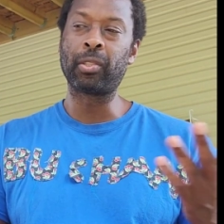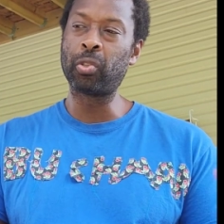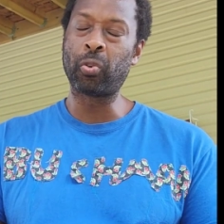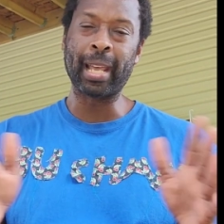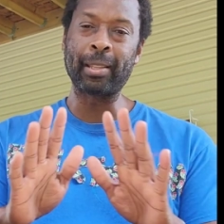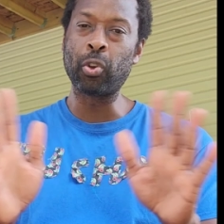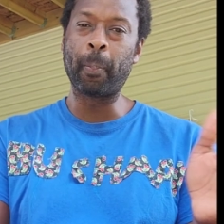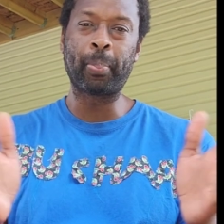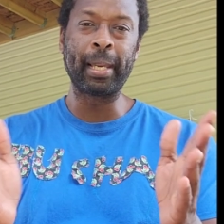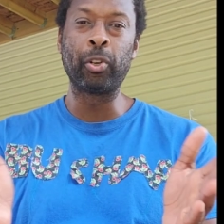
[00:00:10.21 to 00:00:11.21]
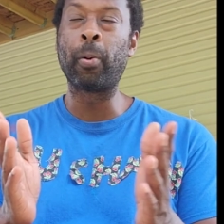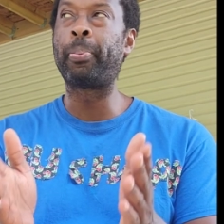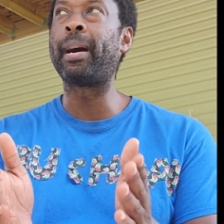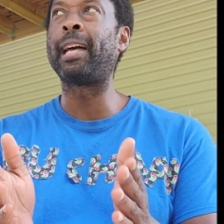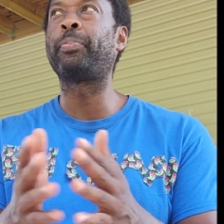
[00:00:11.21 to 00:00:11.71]
No, that don't play no
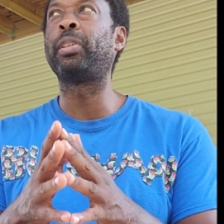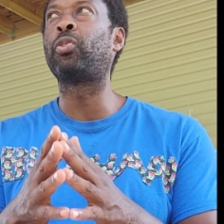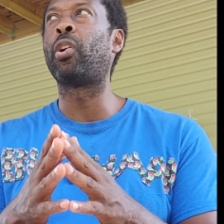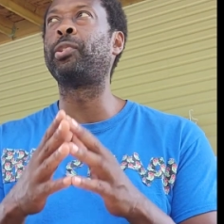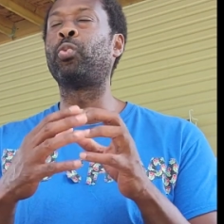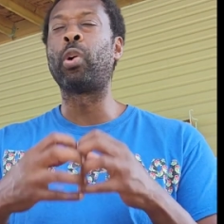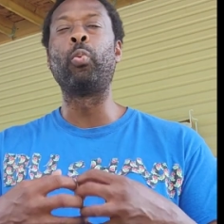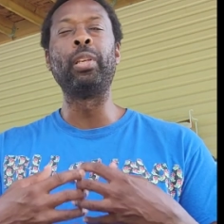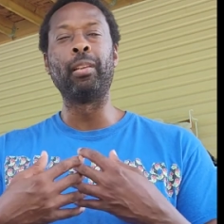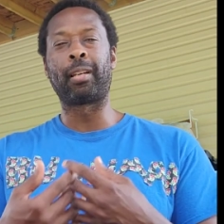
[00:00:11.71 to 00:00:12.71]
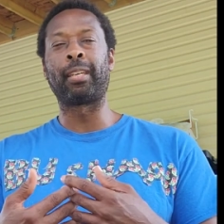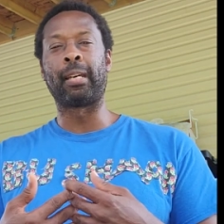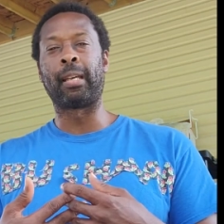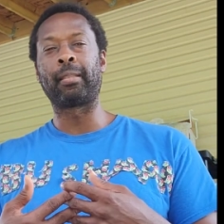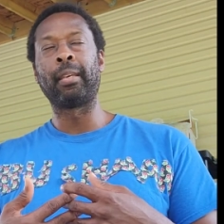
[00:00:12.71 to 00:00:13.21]
part, because what we're looking
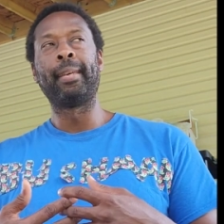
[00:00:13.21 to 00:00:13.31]
at